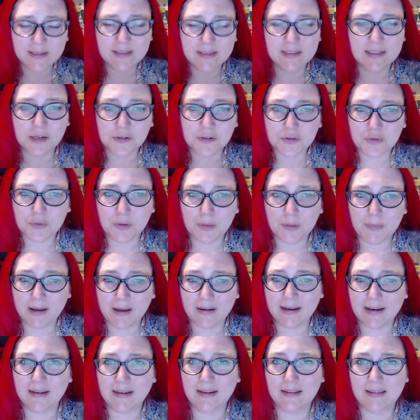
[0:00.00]
sexual about
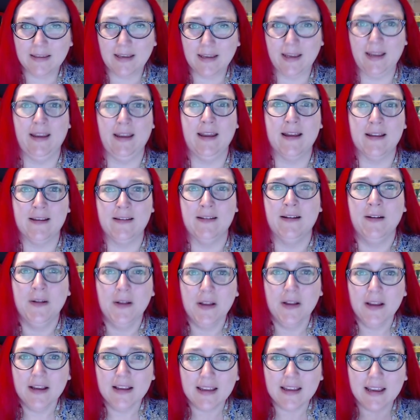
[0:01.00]
anything and
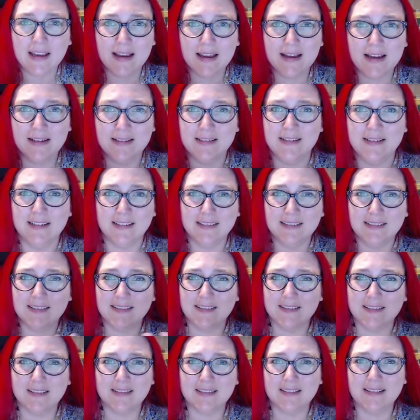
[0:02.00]
and
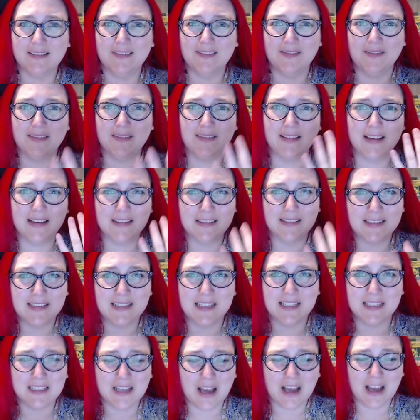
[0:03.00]

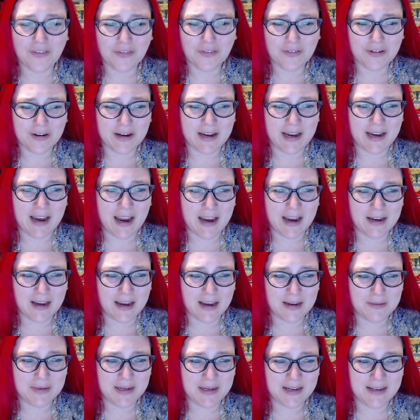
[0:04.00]
discovery. I,
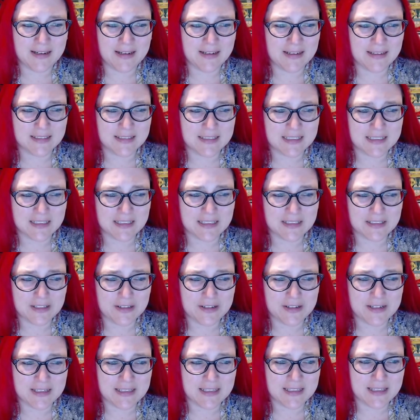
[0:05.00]
I mean
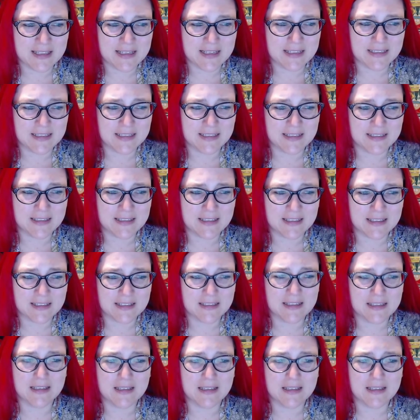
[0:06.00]
seriously, this is this is